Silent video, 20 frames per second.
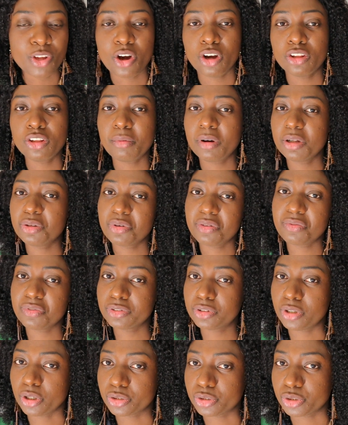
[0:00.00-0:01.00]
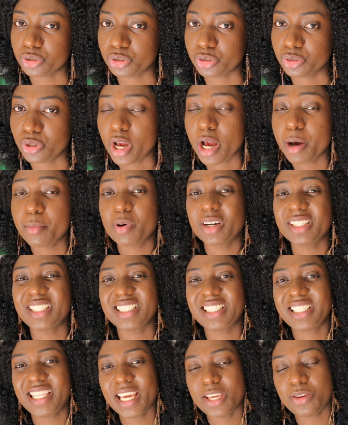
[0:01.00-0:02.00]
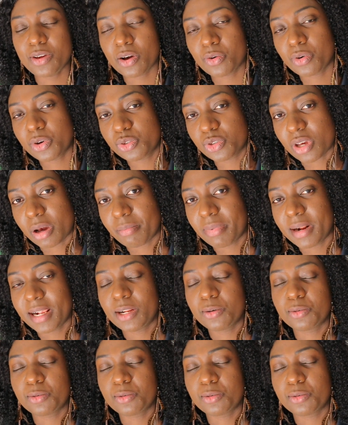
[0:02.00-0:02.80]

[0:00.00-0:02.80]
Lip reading: or nobody will even talk to you, but the day you are going to apply,